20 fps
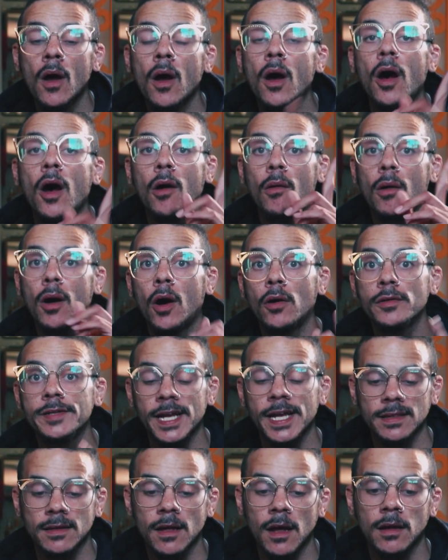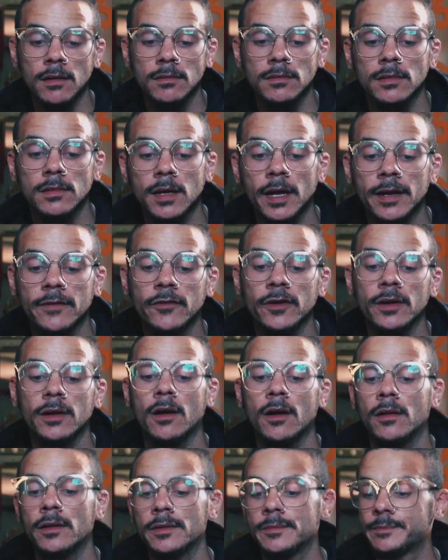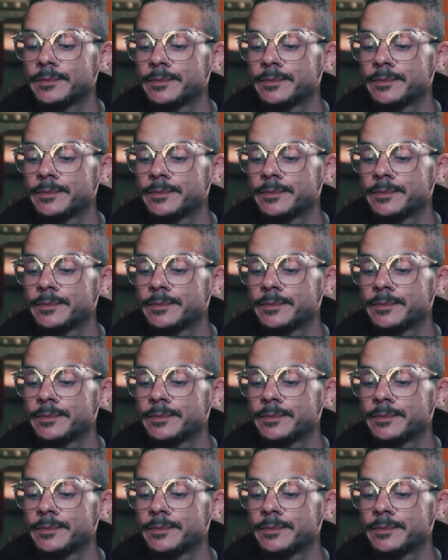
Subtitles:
hold that thought. Got a friend calling.